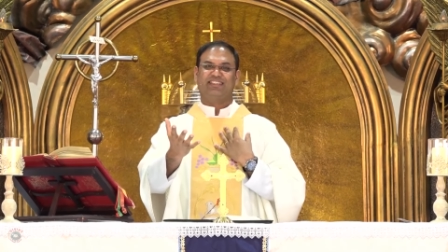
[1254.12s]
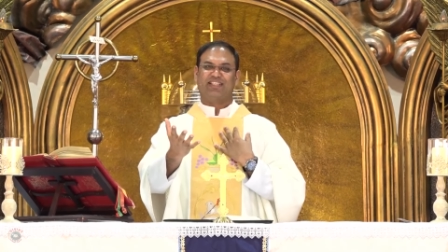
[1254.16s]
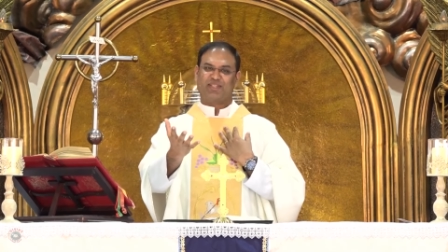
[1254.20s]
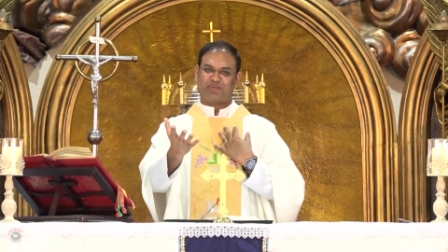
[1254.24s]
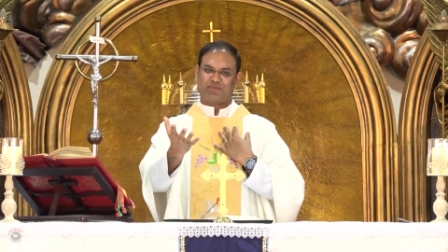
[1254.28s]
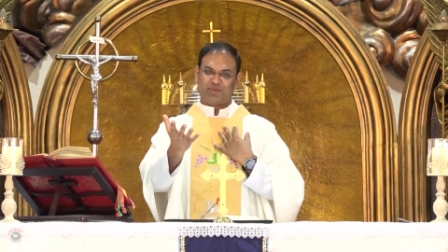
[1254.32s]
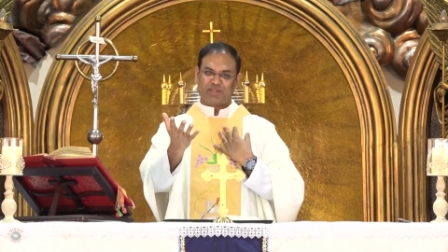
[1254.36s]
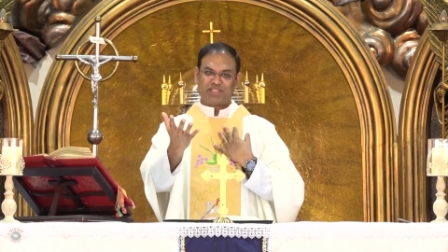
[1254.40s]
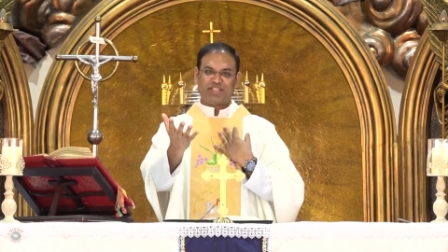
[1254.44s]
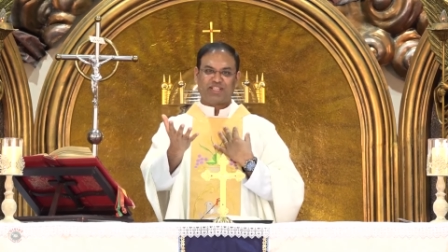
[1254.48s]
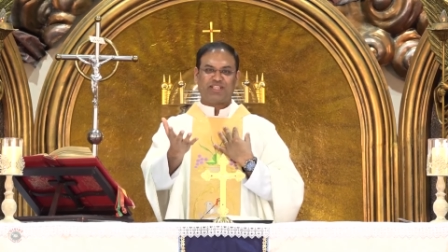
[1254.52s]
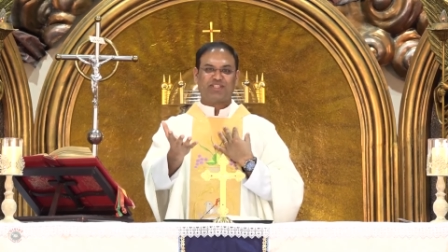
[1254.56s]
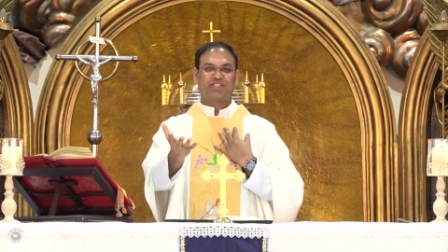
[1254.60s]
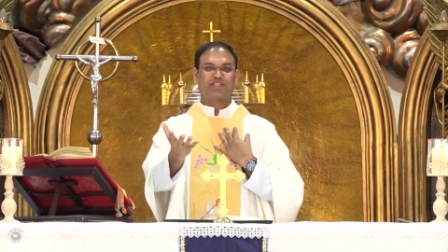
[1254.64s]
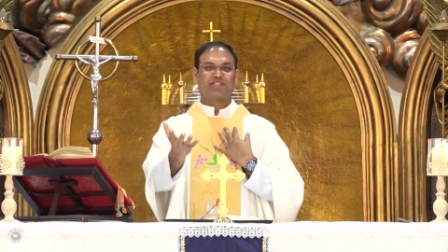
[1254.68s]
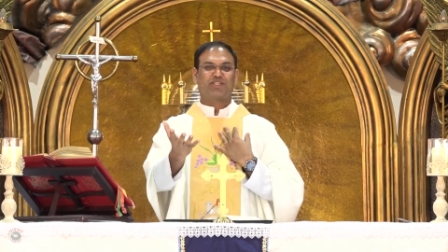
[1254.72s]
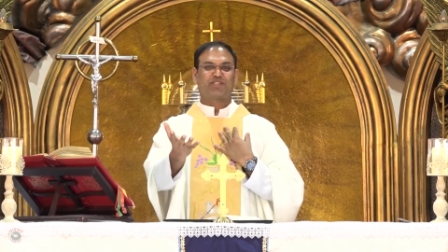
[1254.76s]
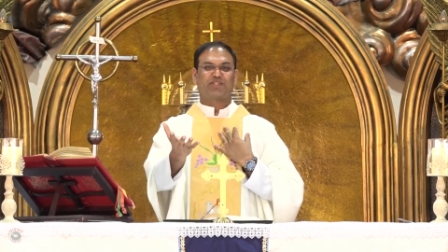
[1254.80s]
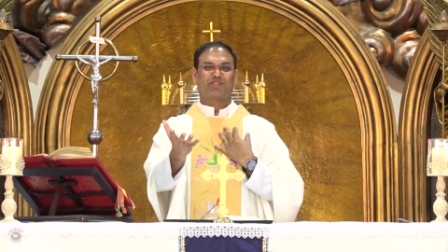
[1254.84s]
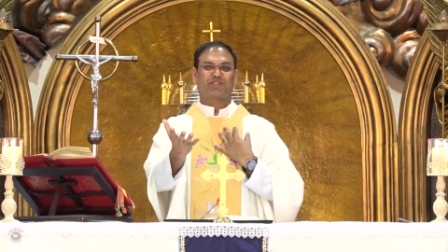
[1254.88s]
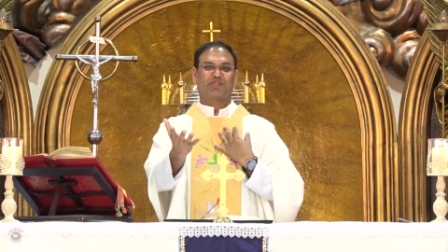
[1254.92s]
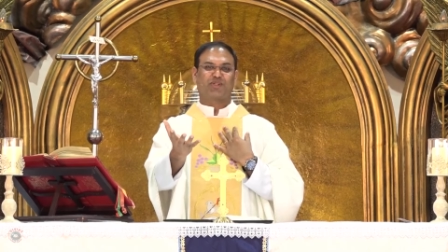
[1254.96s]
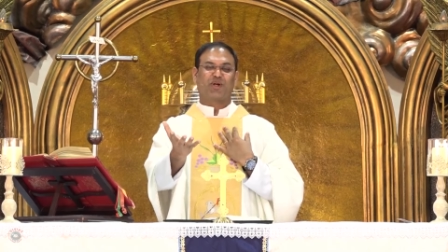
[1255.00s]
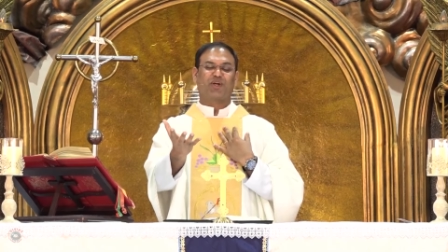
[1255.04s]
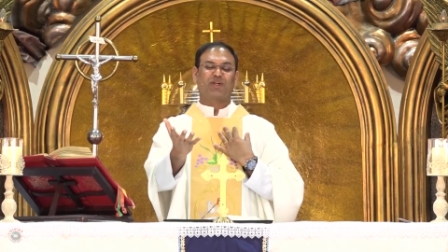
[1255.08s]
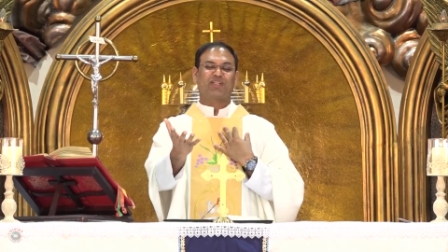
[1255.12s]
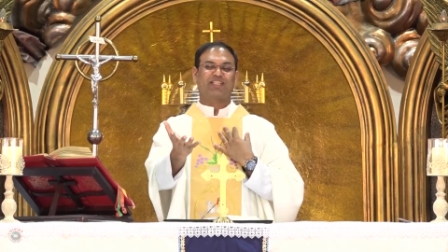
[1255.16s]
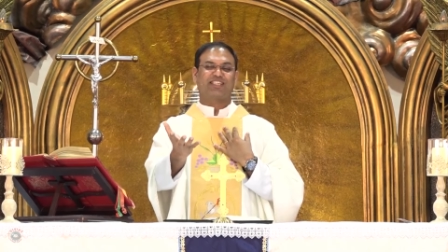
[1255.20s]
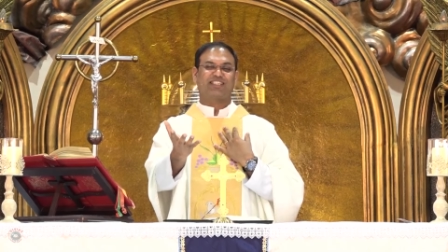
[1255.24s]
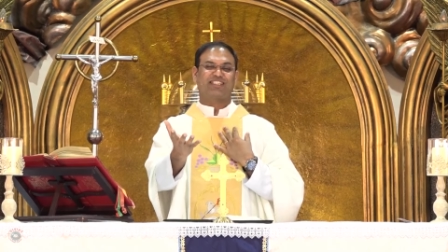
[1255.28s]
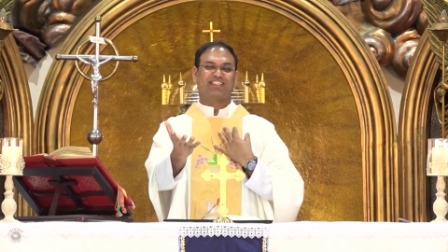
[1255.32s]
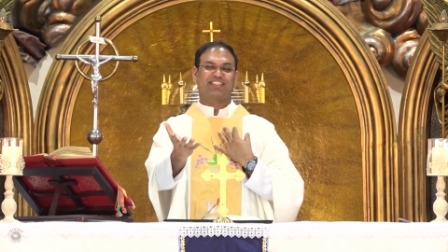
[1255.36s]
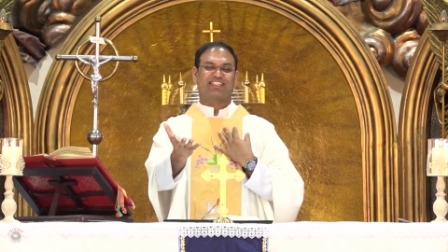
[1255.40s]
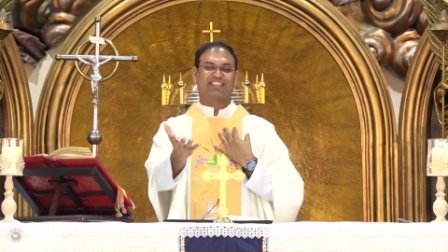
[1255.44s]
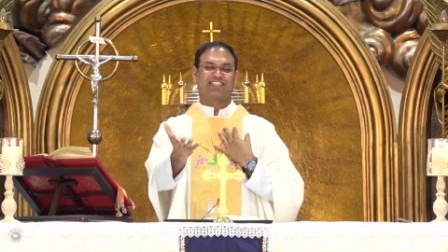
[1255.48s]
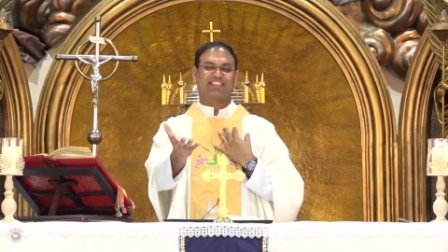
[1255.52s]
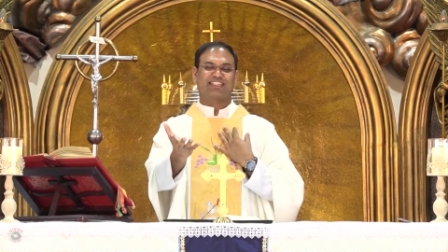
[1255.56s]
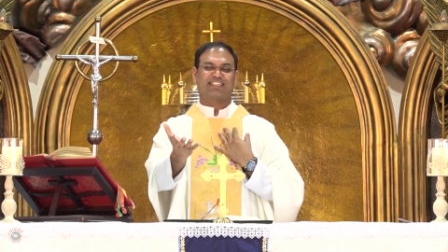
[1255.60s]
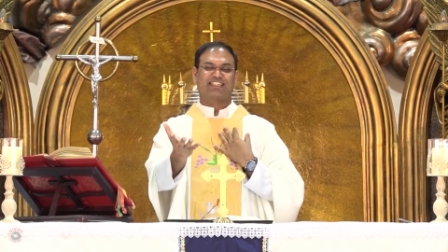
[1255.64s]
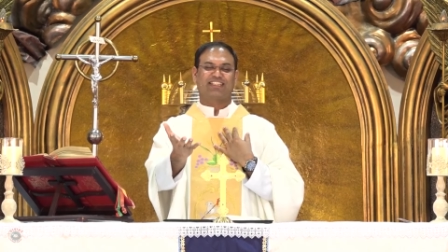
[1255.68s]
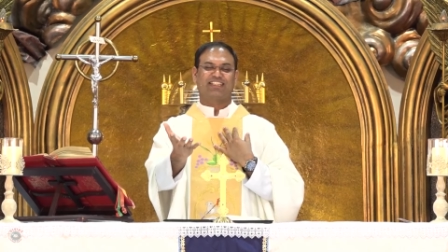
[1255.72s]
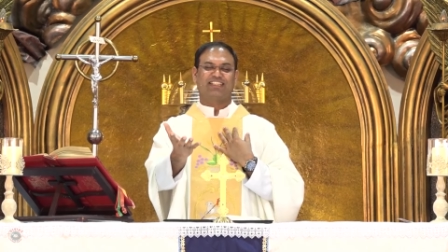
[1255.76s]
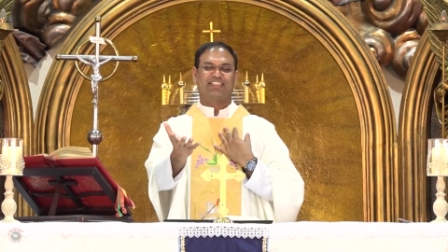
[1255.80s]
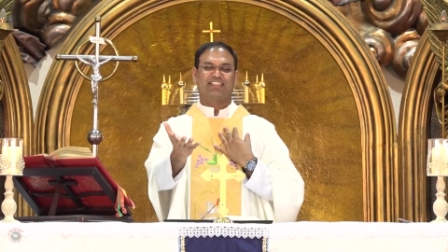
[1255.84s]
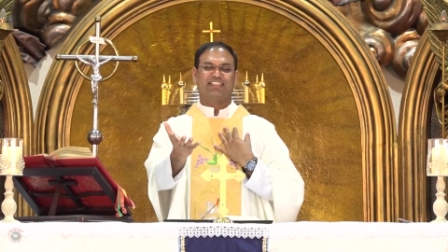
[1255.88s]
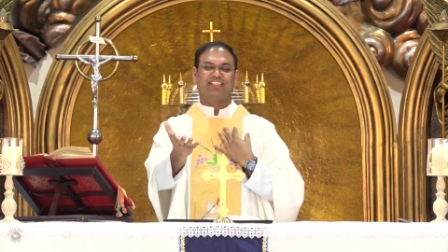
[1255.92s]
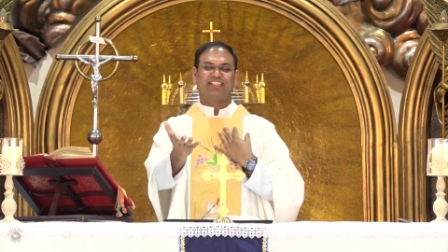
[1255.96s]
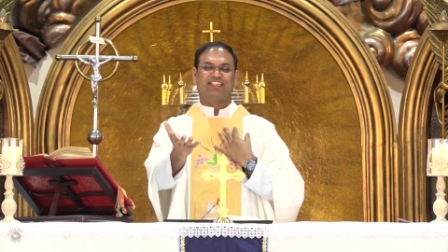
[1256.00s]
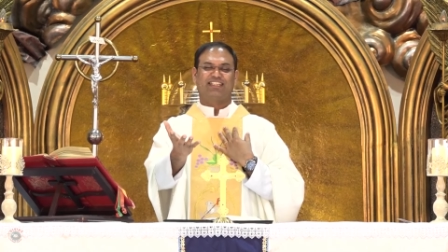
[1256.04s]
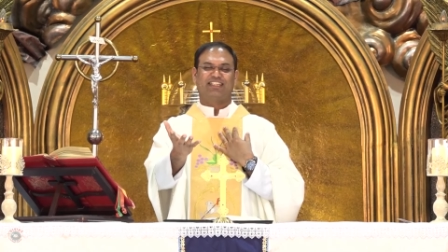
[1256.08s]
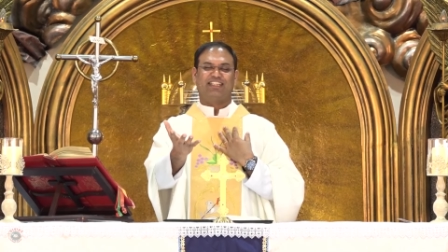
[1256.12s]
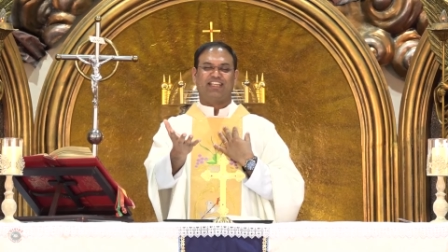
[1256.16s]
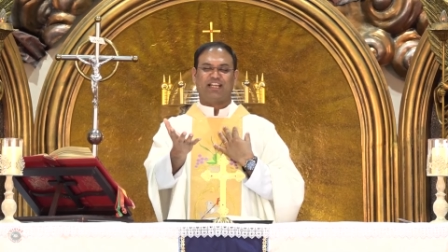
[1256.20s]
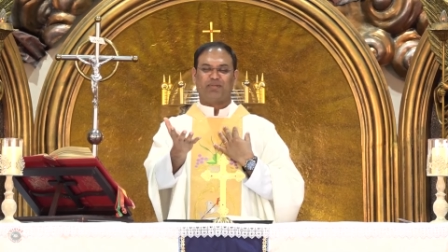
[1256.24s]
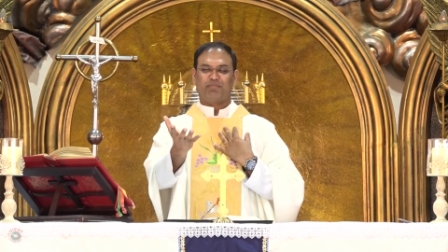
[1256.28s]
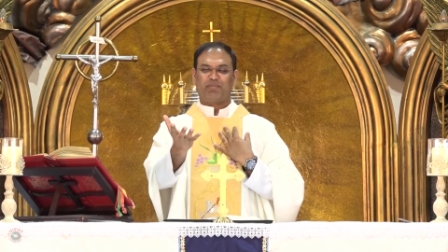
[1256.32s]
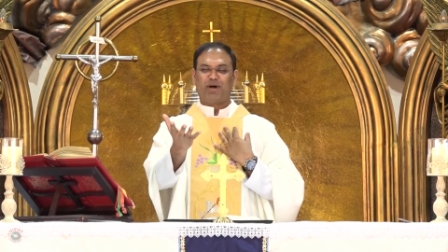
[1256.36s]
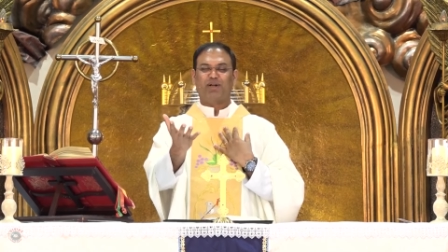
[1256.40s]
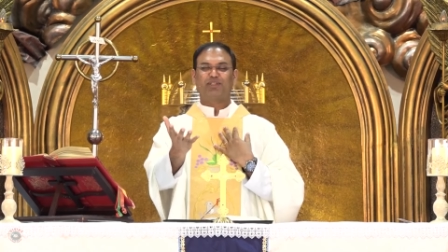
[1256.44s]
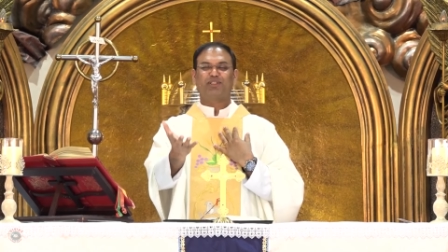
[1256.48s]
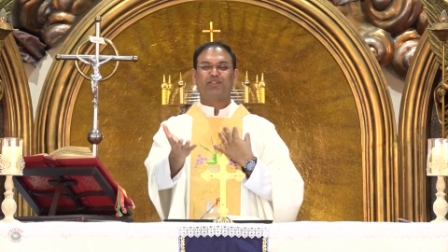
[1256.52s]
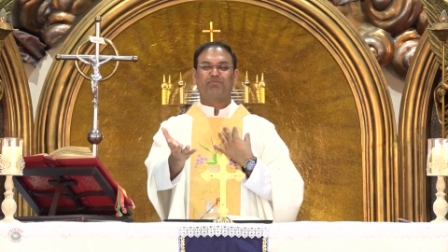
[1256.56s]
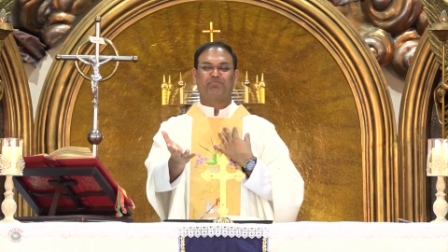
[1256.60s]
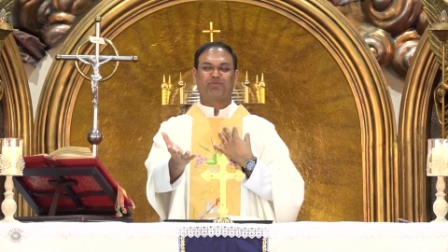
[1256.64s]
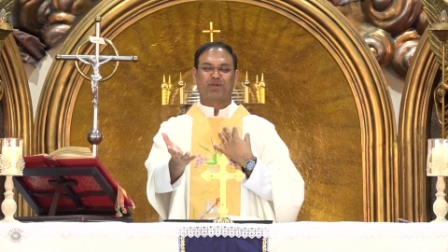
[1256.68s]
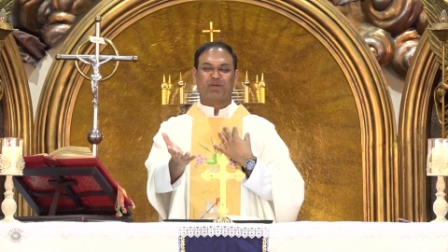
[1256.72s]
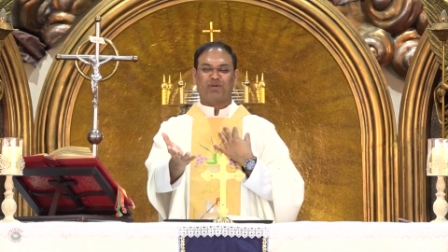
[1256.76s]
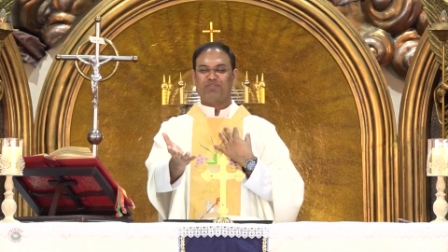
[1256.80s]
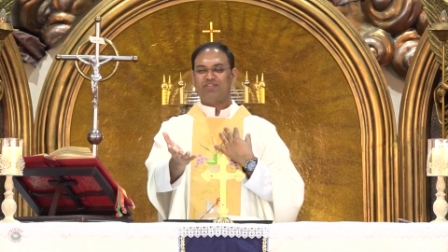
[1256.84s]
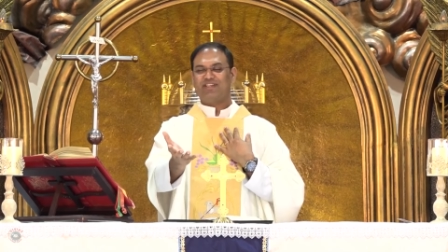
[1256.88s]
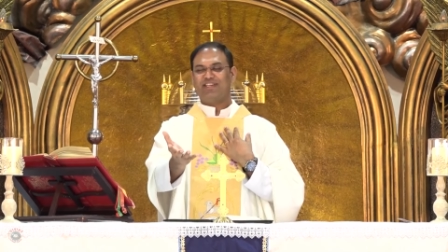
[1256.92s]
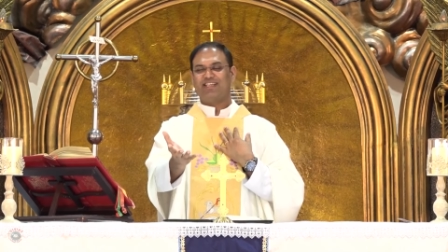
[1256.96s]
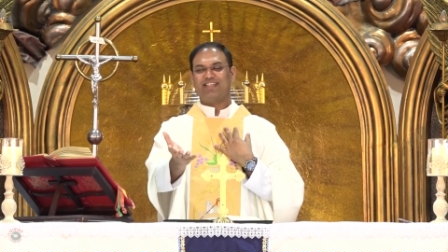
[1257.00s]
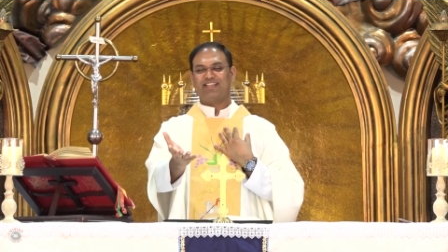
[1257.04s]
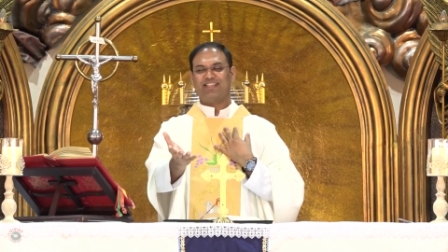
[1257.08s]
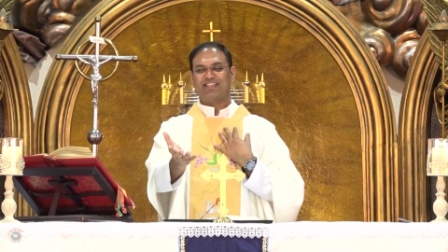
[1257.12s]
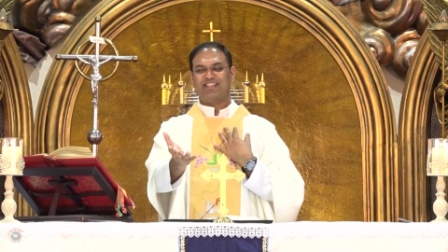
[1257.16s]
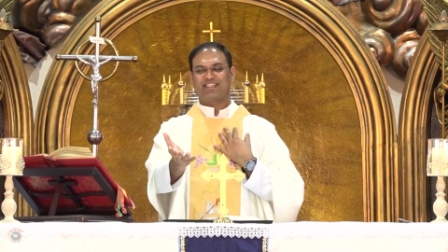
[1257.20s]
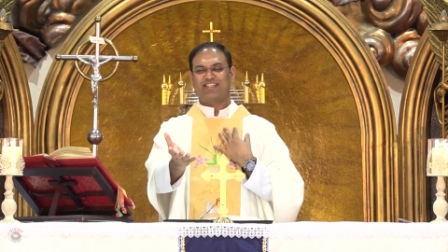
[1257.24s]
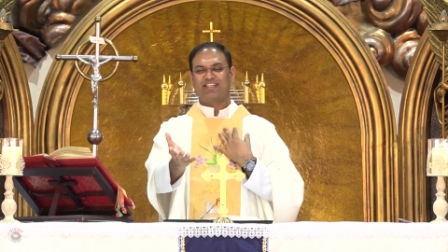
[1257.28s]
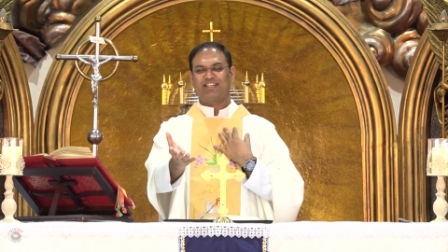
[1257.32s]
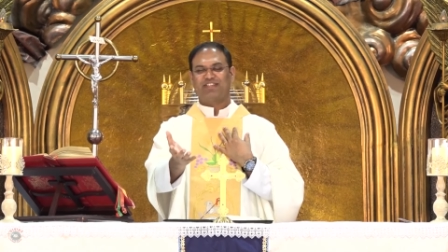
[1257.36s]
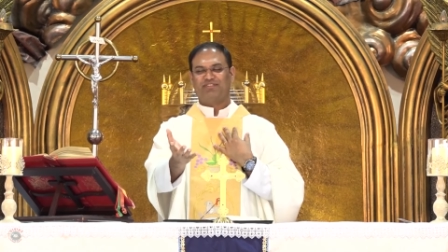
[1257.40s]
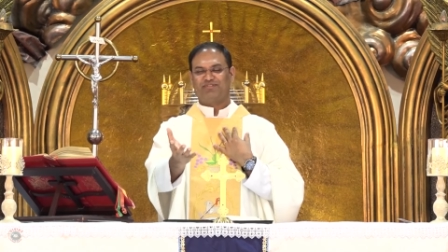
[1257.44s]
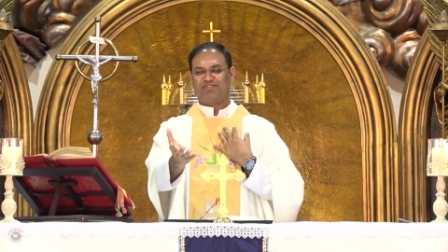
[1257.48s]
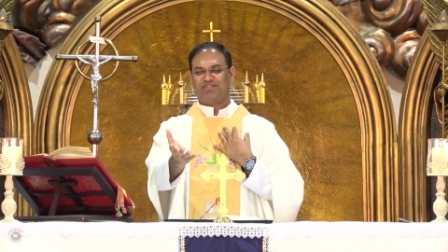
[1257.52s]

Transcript: That's what Jesus taught us about the providence.